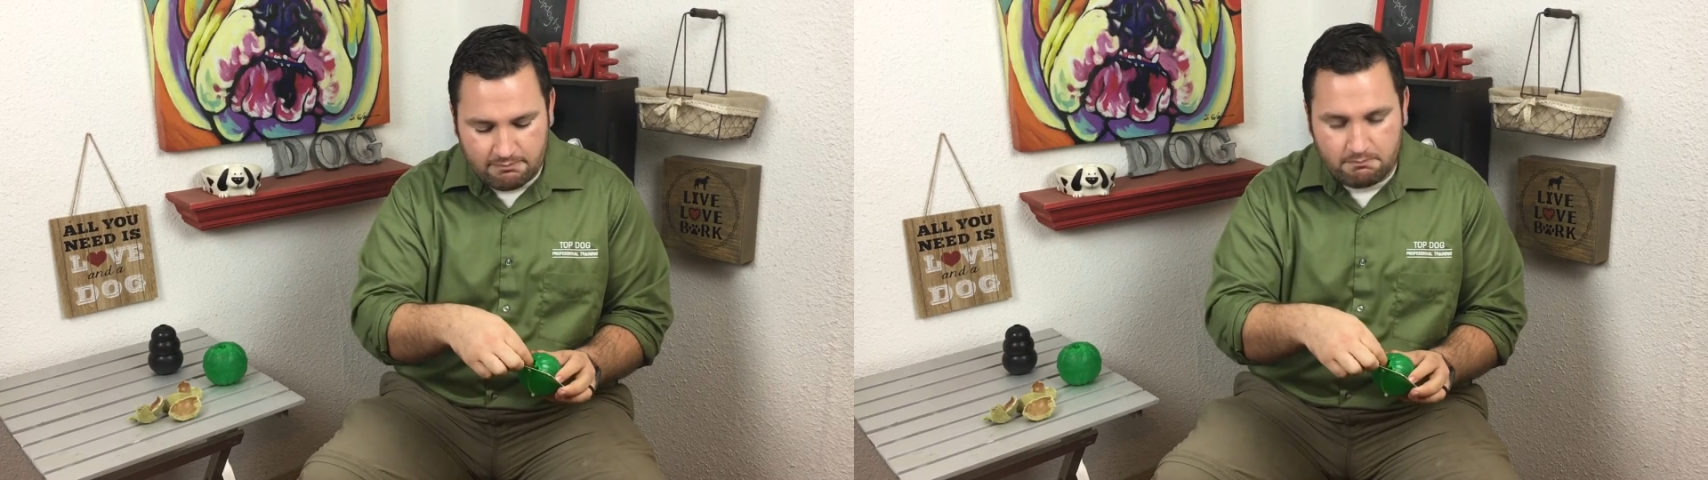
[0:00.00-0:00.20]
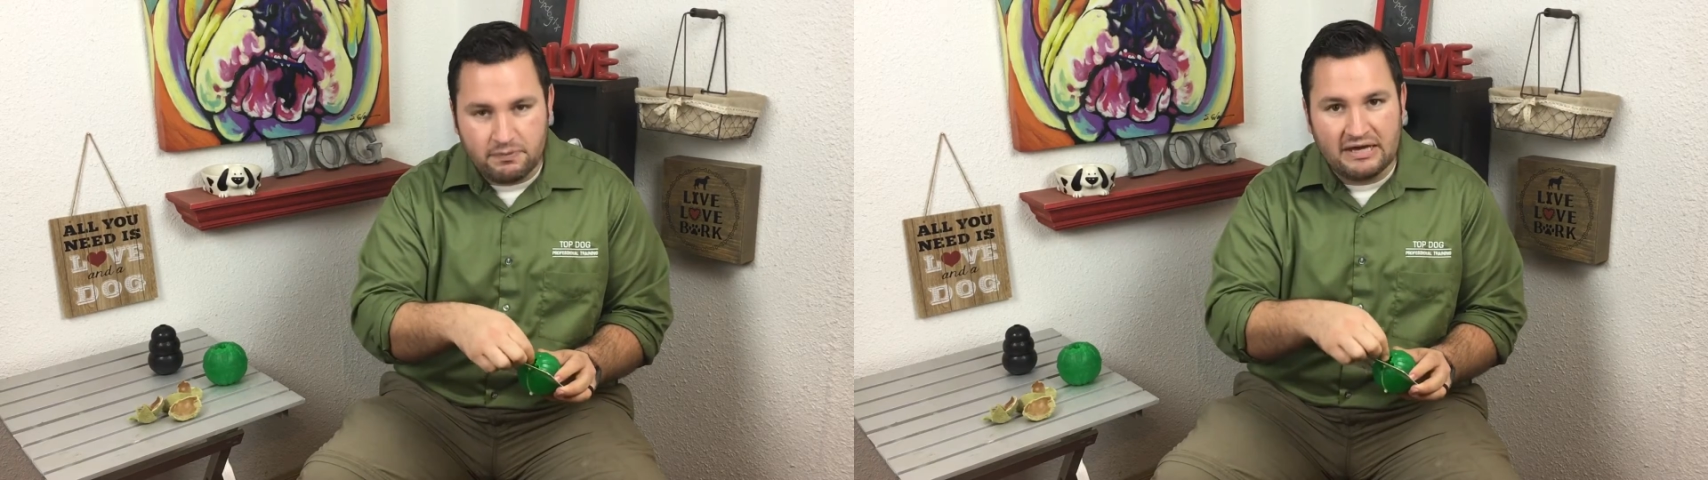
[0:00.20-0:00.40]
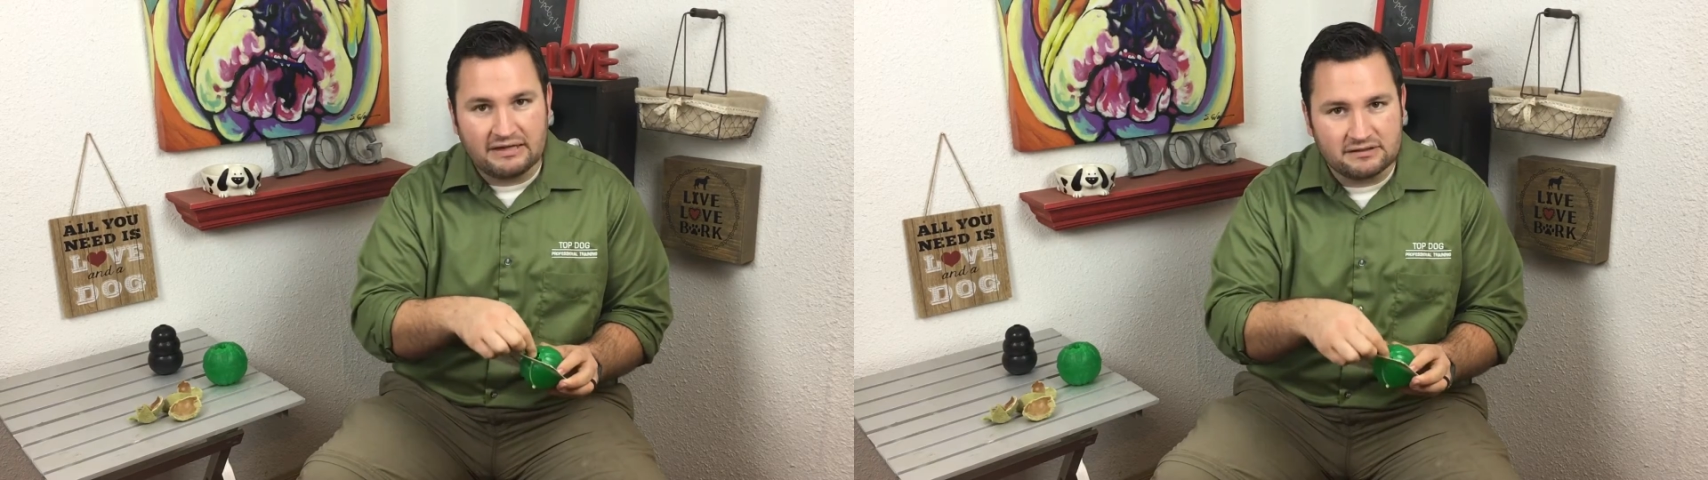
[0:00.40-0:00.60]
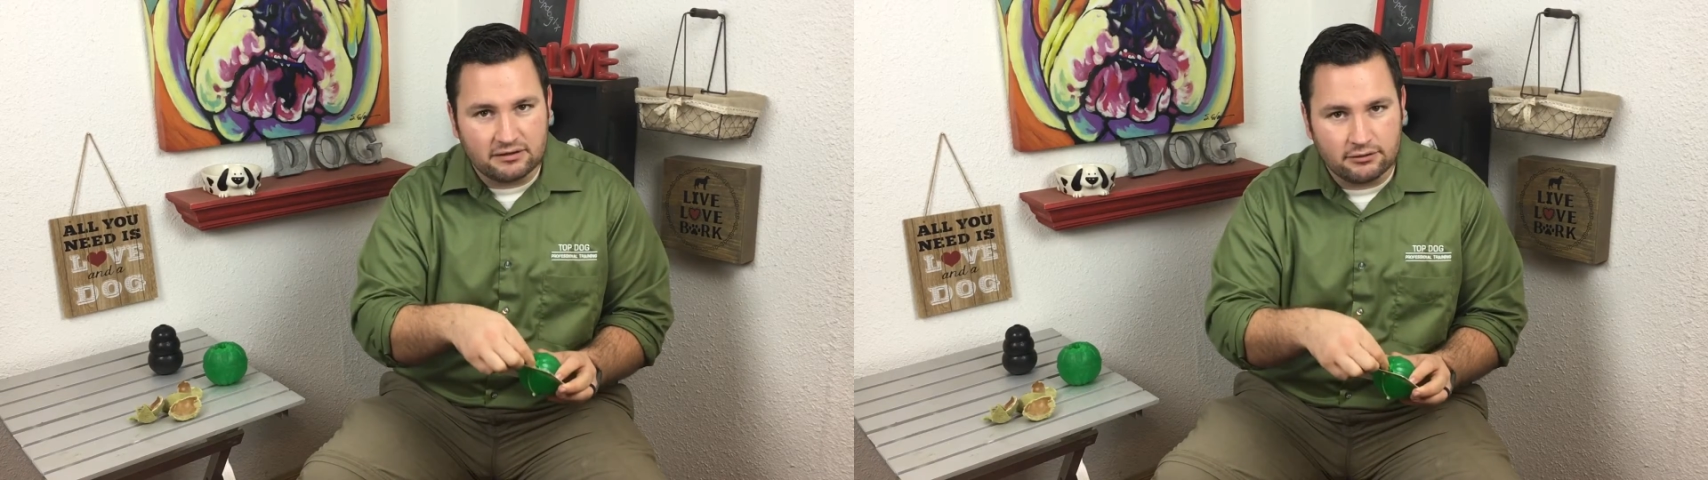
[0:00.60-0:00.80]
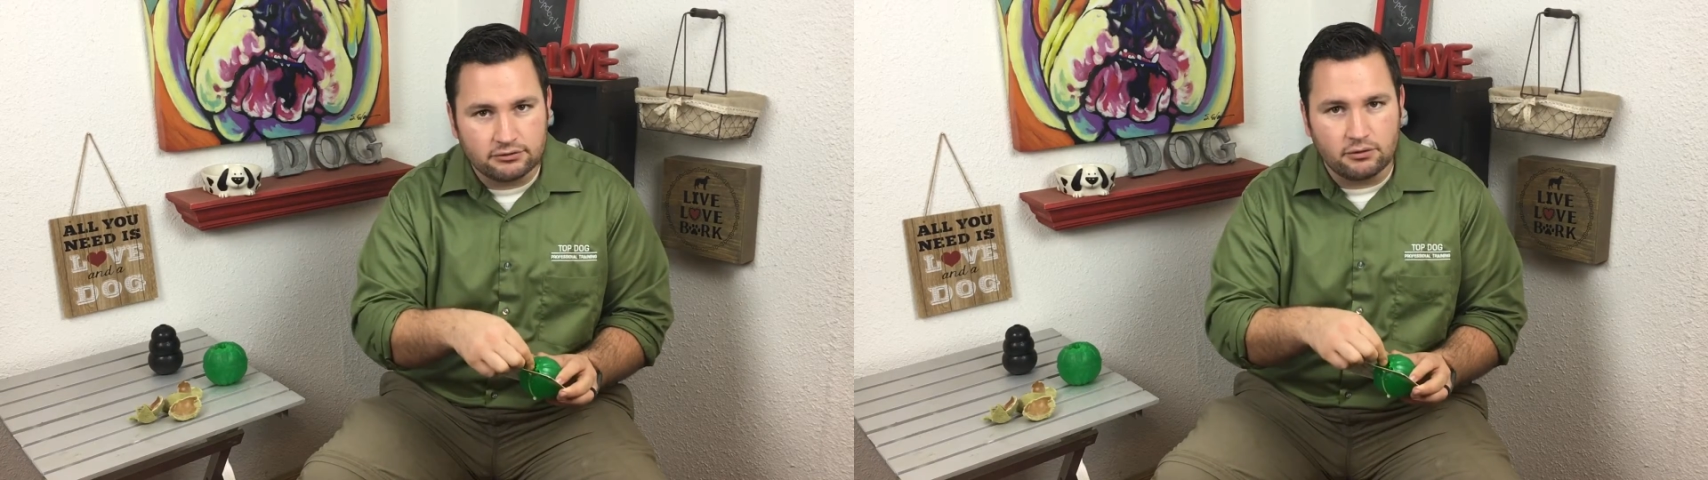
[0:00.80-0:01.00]
picks at
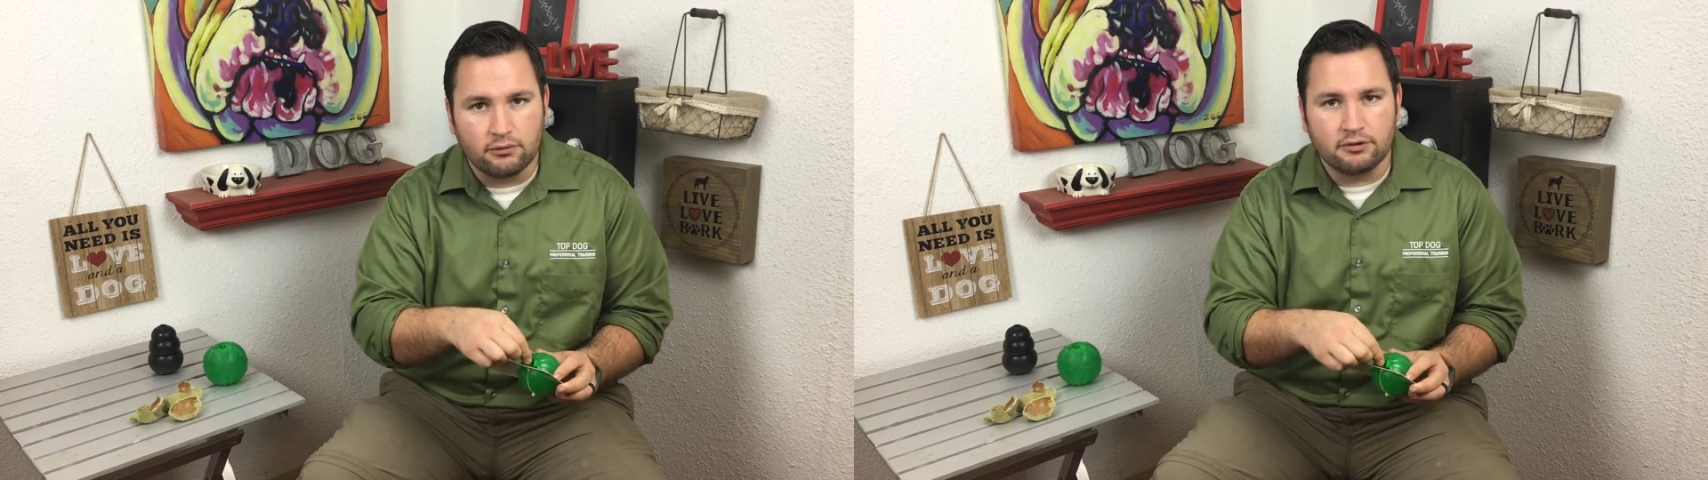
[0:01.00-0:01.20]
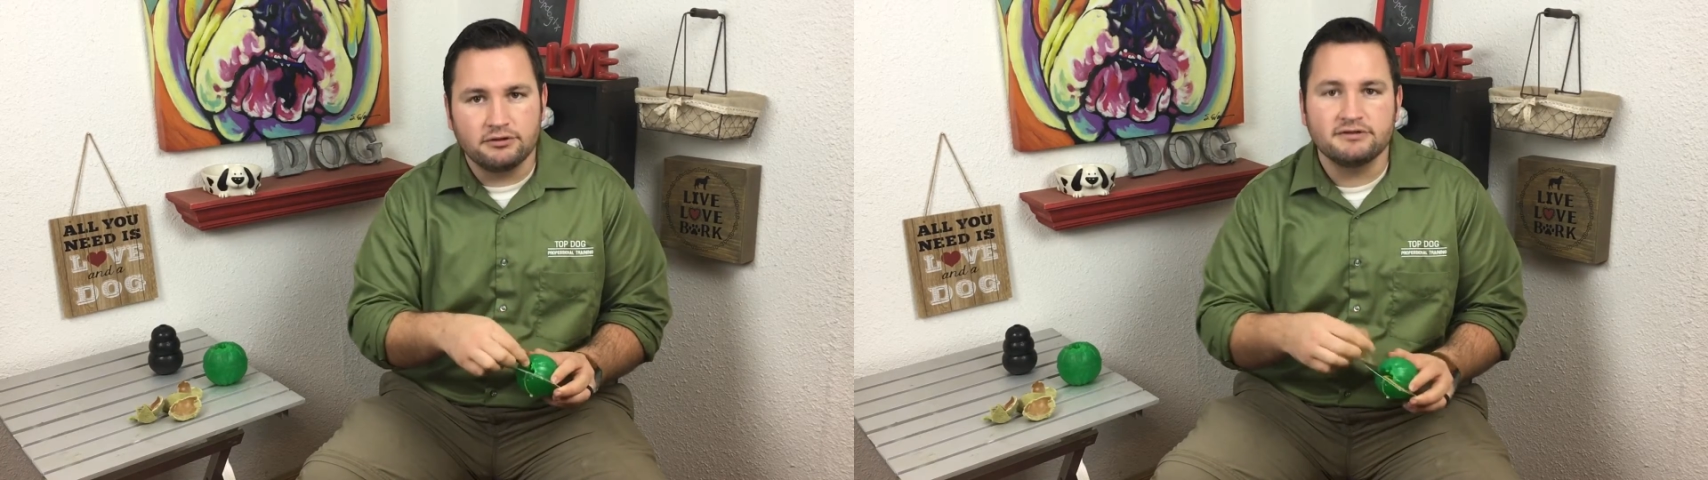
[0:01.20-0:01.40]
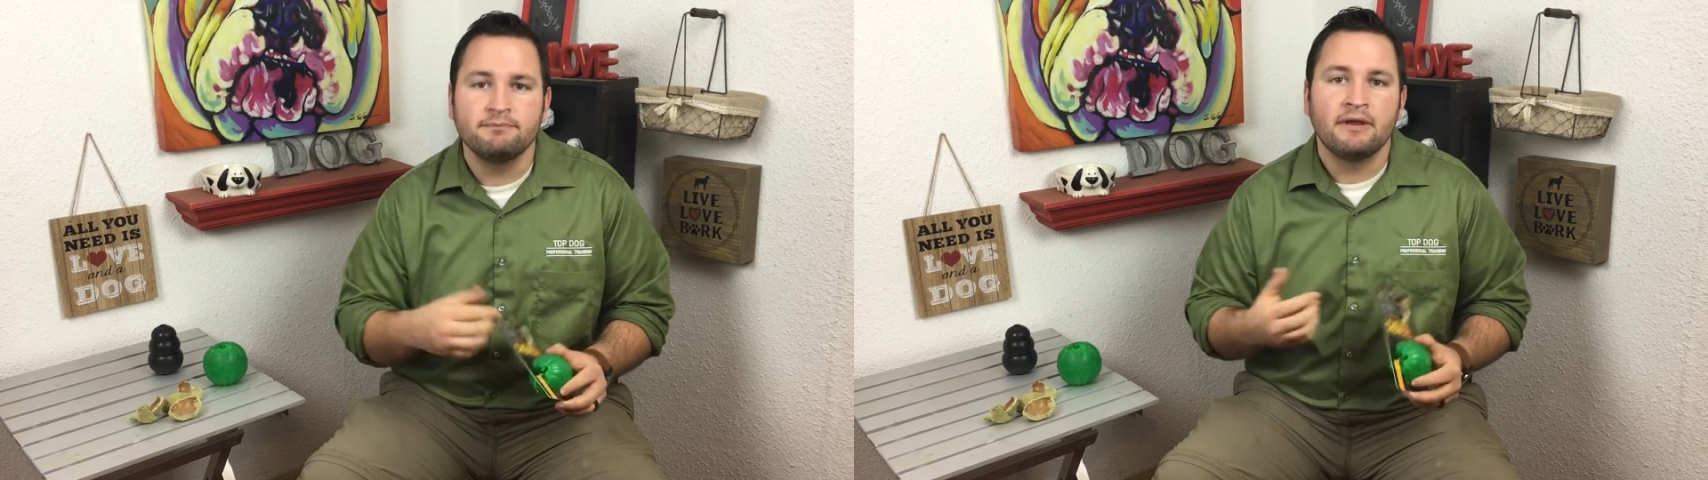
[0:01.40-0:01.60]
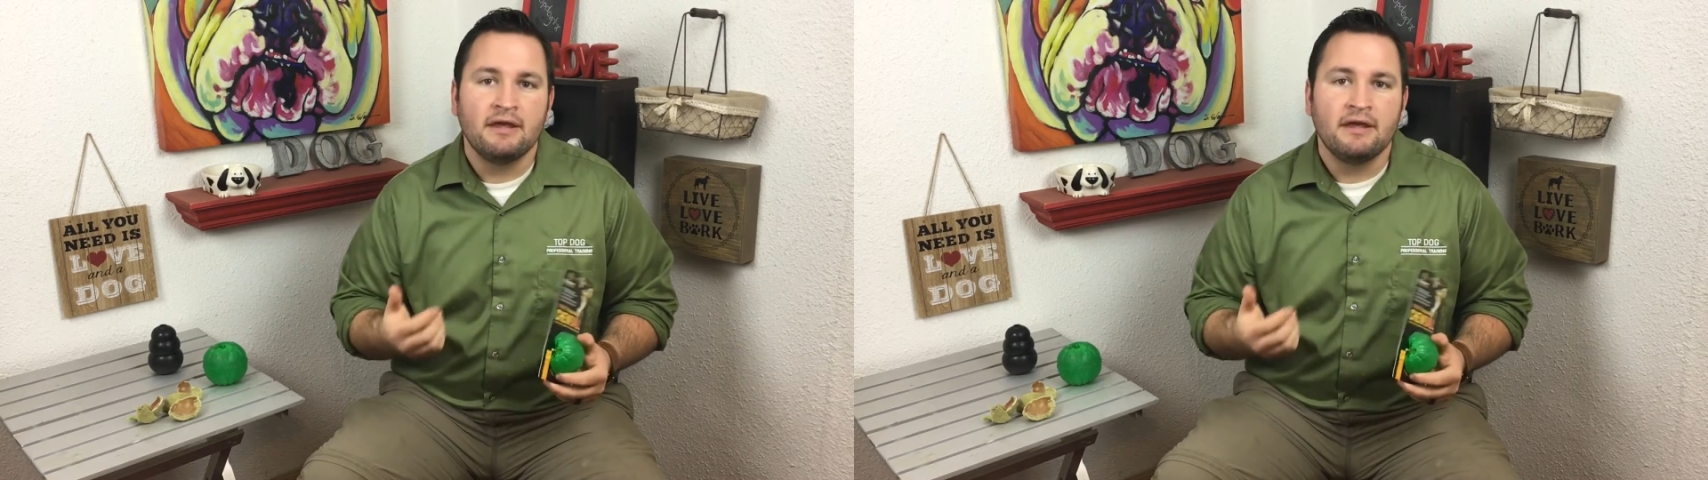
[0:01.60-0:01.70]
those corners,